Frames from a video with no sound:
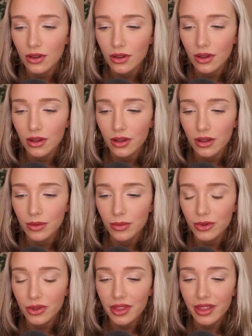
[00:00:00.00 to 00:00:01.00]

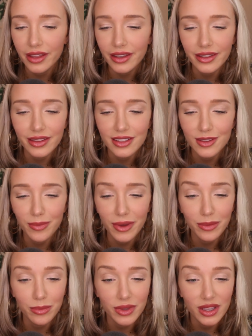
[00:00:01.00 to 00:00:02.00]
So I think this
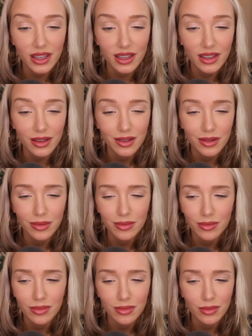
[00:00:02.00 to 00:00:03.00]
might be
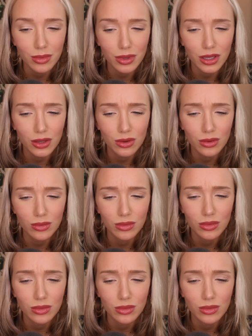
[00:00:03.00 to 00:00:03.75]
Bloom.